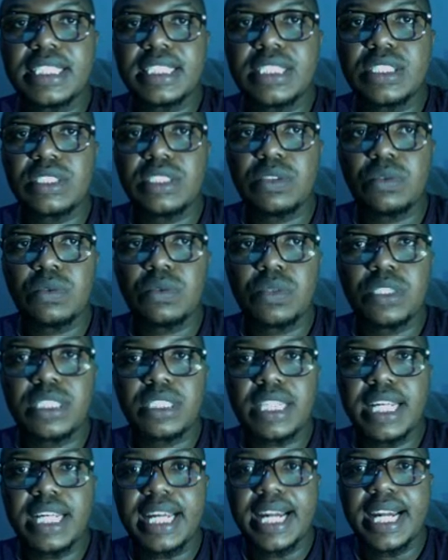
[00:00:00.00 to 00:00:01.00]
is what I
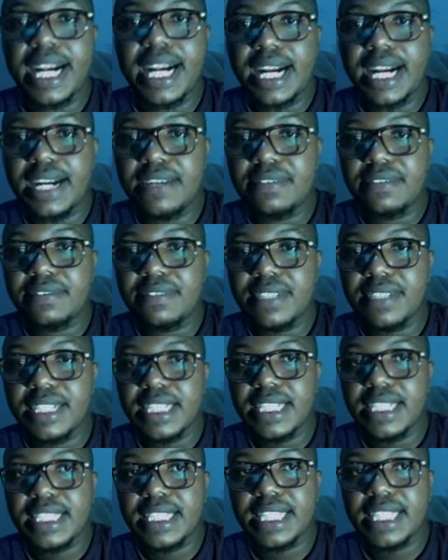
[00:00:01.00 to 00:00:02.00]
have
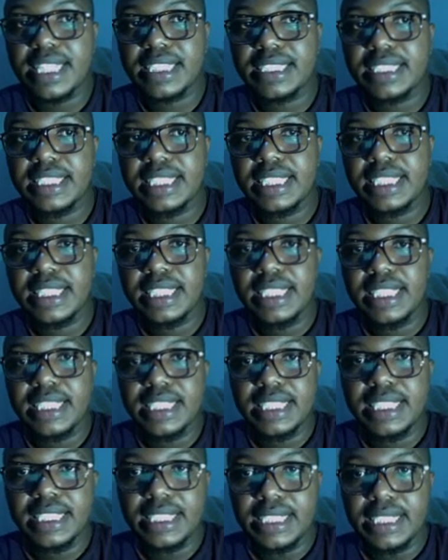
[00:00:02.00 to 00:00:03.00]
in that
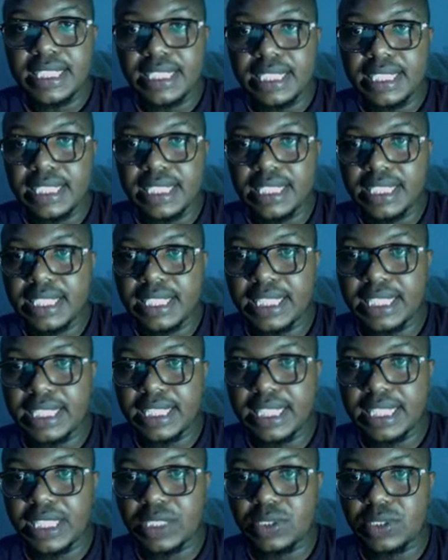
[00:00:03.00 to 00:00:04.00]

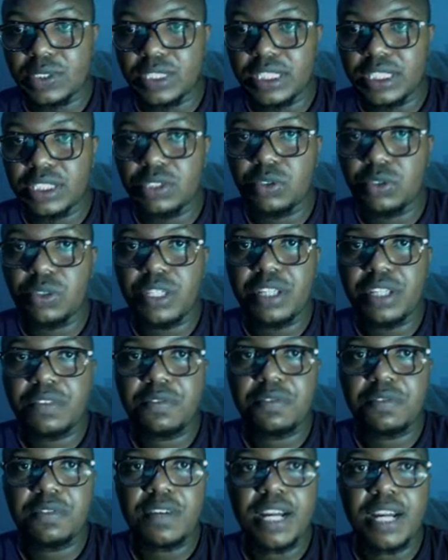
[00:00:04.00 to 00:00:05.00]
directory. So if
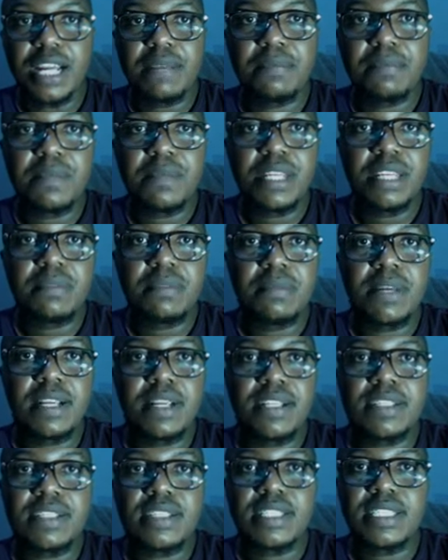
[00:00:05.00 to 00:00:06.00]
I
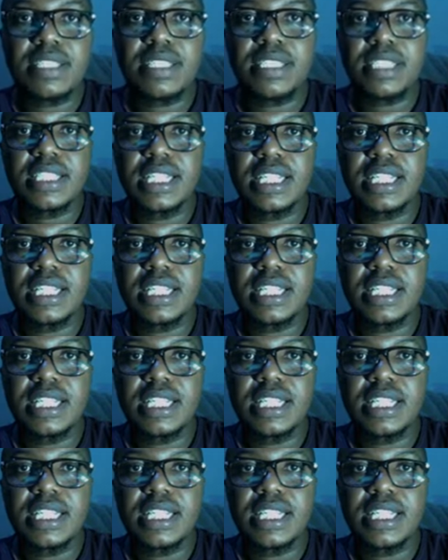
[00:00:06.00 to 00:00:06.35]
minimize it,